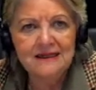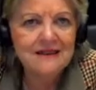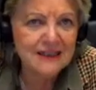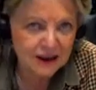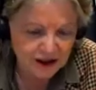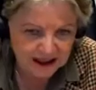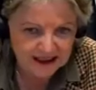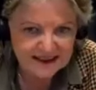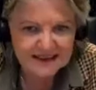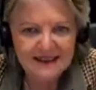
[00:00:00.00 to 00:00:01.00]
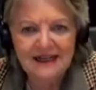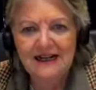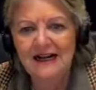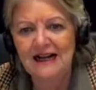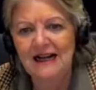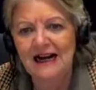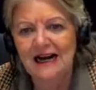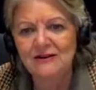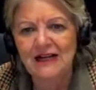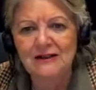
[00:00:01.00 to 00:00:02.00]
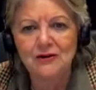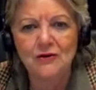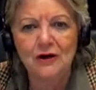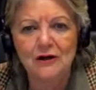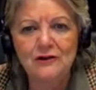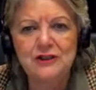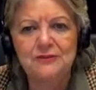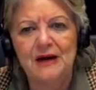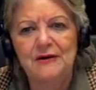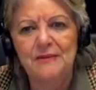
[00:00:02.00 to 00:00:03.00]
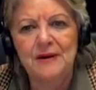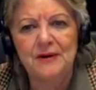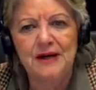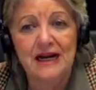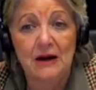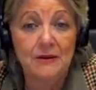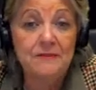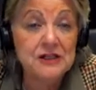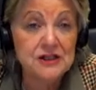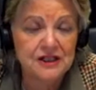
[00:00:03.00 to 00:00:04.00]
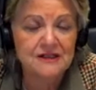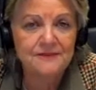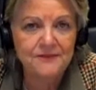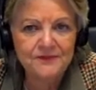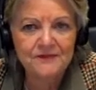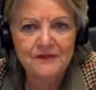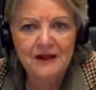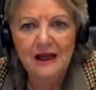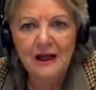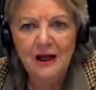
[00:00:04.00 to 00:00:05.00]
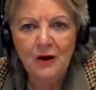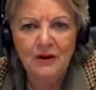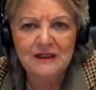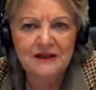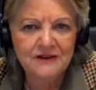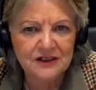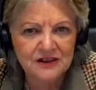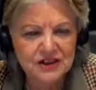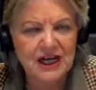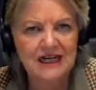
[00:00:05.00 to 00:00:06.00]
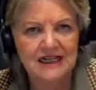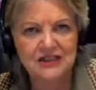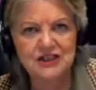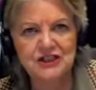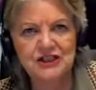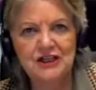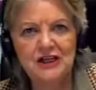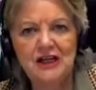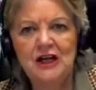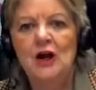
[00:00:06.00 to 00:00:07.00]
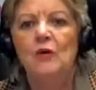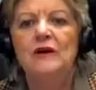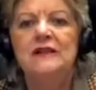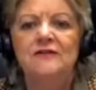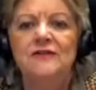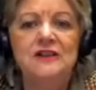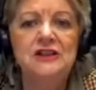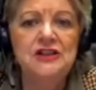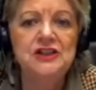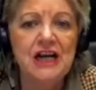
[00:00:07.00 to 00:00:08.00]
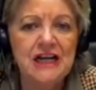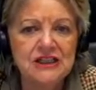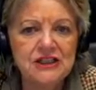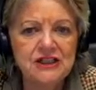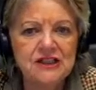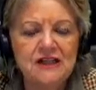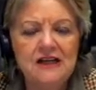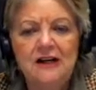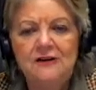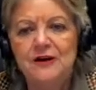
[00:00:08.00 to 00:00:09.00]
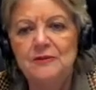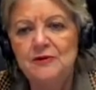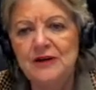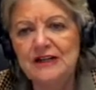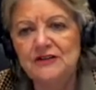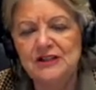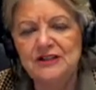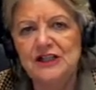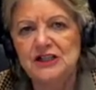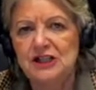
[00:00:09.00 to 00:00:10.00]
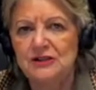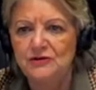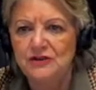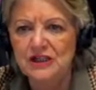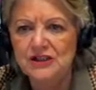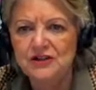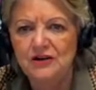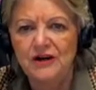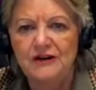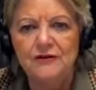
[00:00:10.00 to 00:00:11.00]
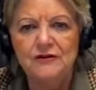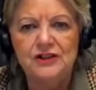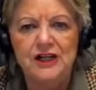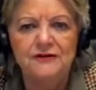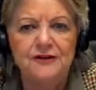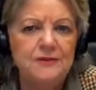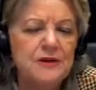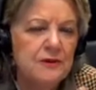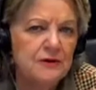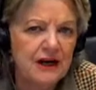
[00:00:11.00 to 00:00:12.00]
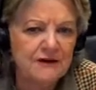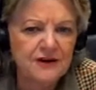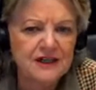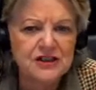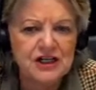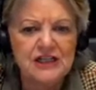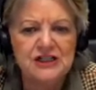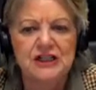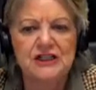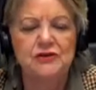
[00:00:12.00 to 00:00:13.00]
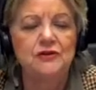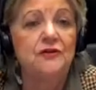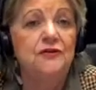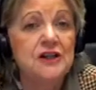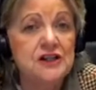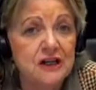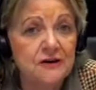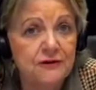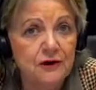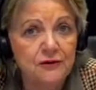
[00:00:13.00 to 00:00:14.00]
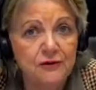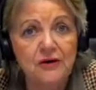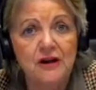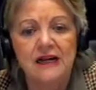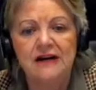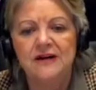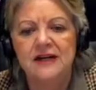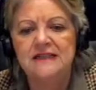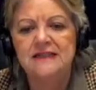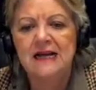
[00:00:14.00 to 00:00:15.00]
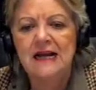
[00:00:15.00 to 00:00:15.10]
Dear colleagues, I would like to close by remembering our mission. Whatever the challenge, whatever the change, from green transition to digital revolution, from demographic changes to division for rural areas,